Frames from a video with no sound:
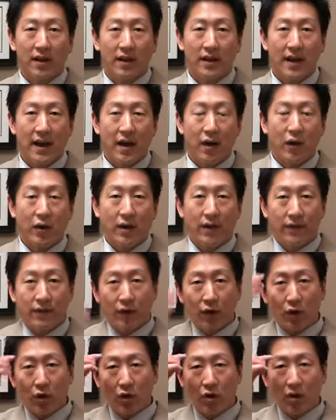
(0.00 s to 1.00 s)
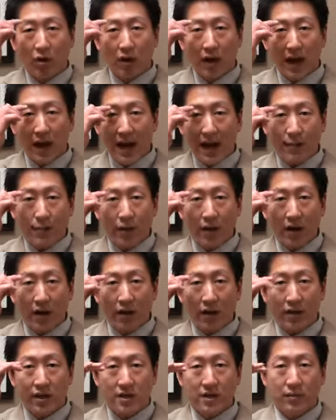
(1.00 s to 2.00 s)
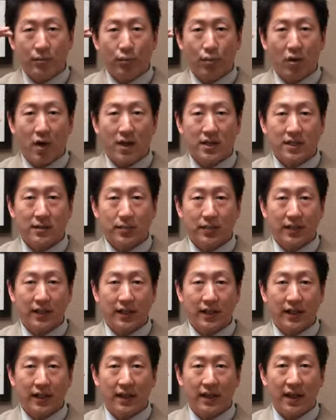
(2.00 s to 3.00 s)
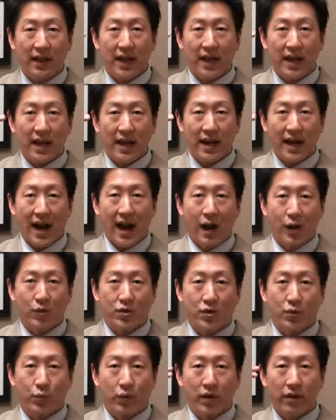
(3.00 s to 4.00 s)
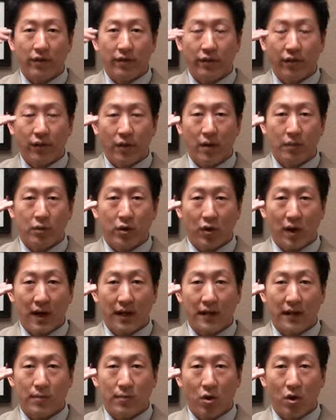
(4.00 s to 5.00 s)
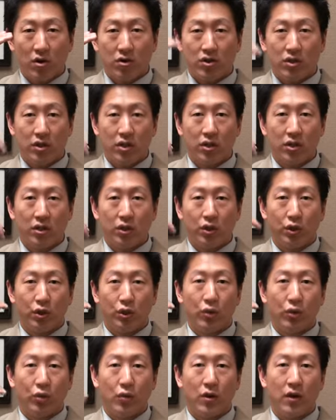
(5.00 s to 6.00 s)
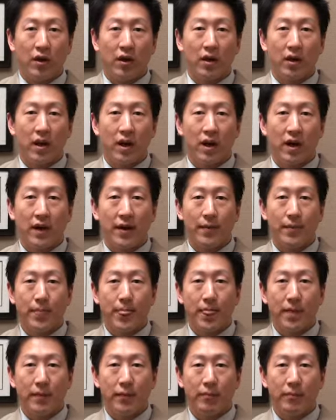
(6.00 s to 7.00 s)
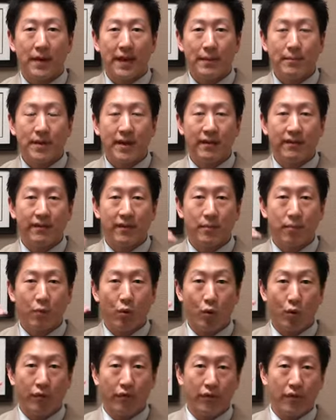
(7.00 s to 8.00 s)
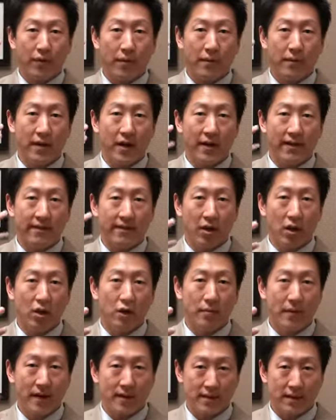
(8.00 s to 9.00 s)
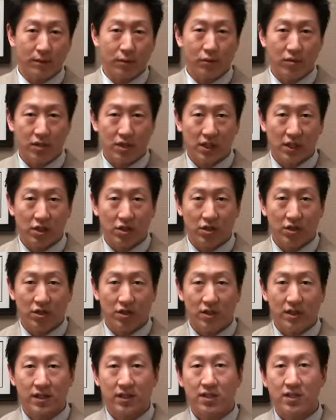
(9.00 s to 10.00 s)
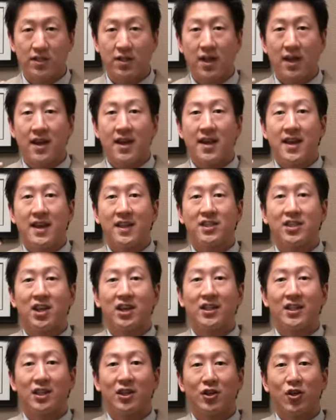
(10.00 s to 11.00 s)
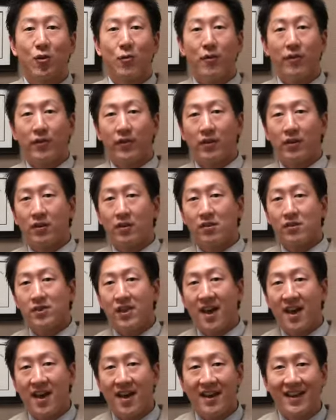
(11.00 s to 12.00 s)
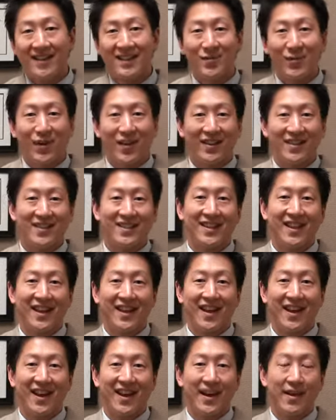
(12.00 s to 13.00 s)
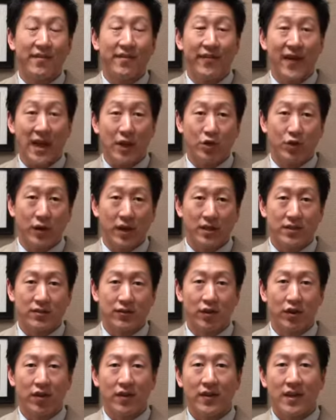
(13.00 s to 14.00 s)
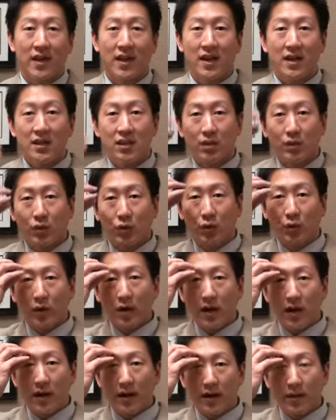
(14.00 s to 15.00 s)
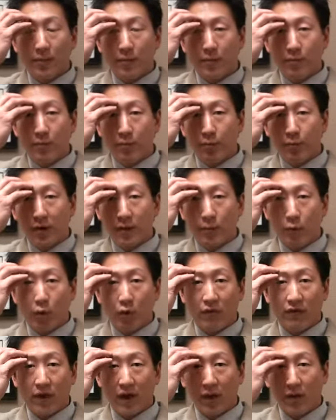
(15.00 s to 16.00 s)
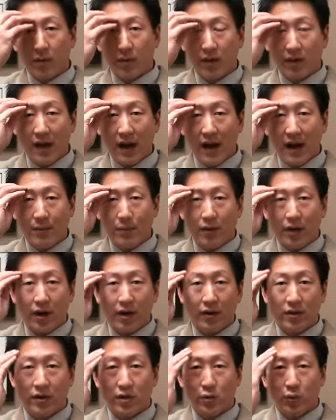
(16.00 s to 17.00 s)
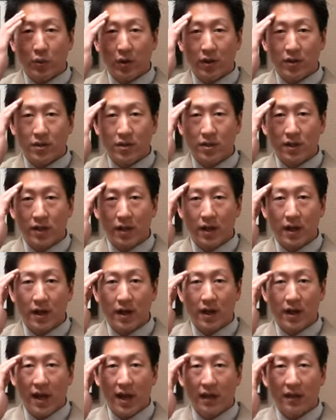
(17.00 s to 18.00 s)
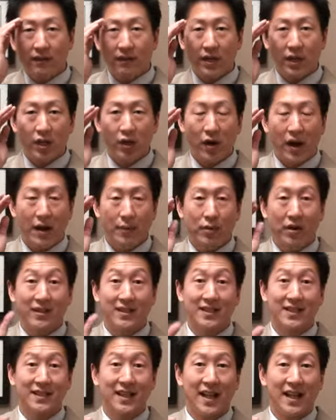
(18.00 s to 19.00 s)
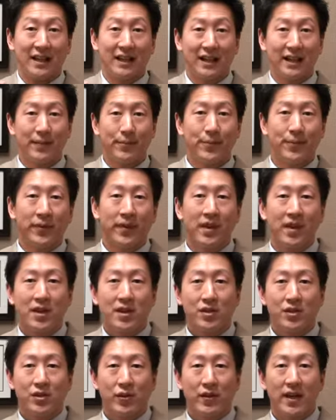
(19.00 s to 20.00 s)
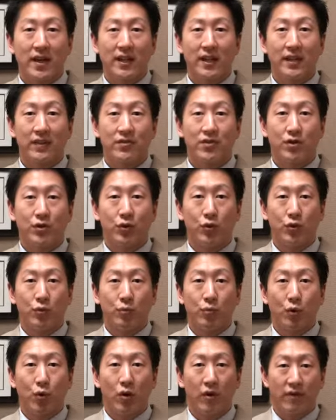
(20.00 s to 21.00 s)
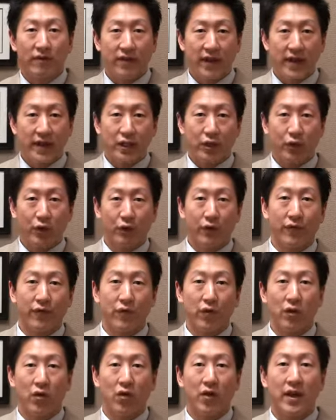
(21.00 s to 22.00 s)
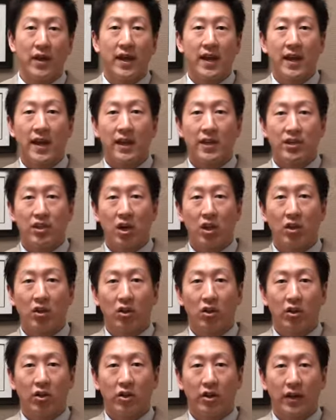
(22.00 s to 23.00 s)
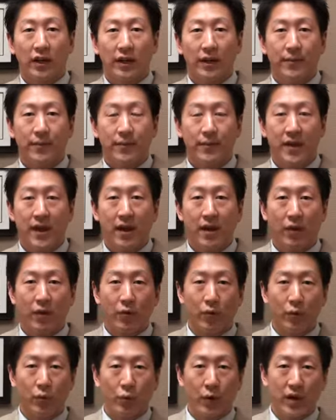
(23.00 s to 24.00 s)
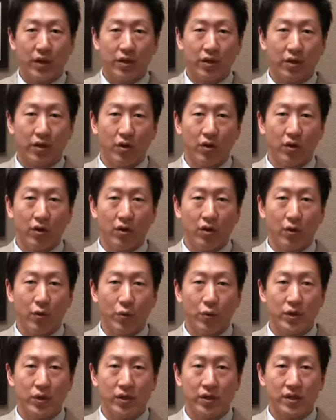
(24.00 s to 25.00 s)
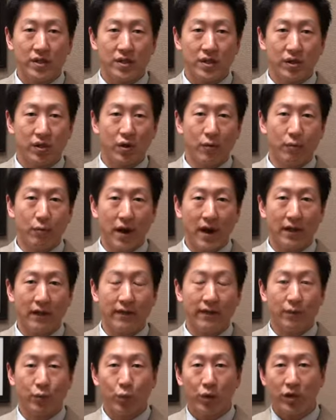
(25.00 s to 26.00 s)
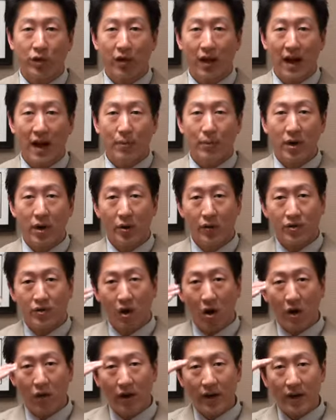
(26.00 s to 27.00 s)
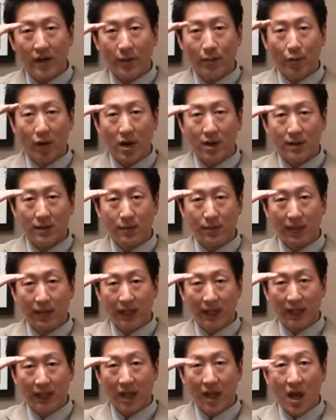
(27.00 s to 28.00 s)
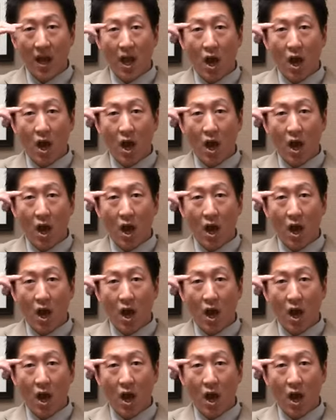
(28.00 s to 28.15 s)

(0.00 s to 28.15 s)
Now, if your eyebrow is approximately an iris width from your eyelid margin, you um, may benefit more from a volumizing procedure, such as injecting dermal fillers, uh, as well as uh, fat transfer, to uh, bring more volume in your eyebrow, as well as uh, elevate your eyebrow slightly, so that it gives you more of a youthful and younger look. Now, when you're when you consider a brow lift, when your eyebrow is already approximately